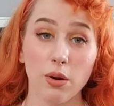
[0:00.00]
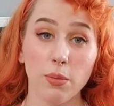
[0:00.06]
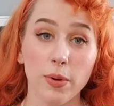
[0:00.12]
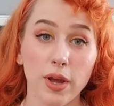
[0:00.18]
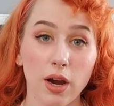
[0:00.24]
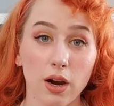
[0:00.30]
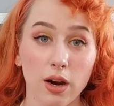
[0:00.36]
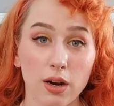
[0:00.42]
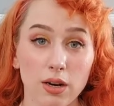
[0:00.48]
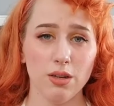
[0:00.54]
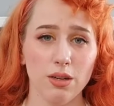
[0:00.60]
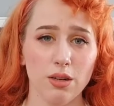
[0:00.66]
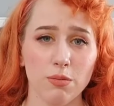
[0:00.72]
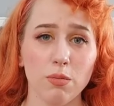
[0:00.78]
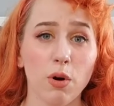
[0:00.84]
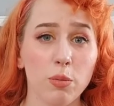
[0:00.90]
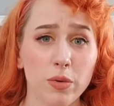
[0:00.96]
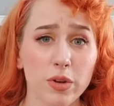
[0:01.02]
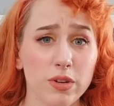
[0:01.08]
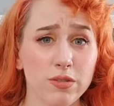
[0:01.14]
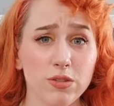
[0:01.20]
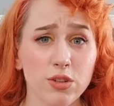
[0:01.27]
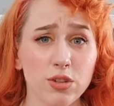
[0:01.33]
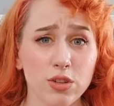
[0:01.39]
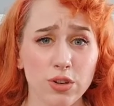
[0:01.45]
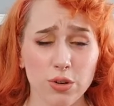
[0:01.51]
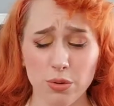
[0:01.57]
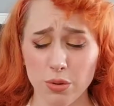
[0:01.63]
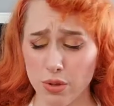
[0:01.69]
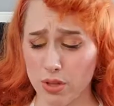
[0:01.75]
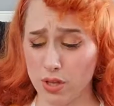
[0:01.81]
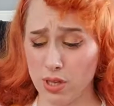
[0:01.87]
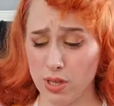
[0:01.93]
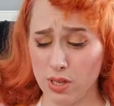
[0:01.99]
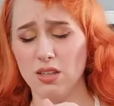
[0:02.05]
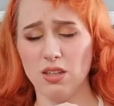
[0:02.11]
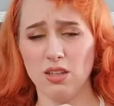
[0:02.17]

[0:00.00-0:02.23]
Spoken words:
we are, moment of truth.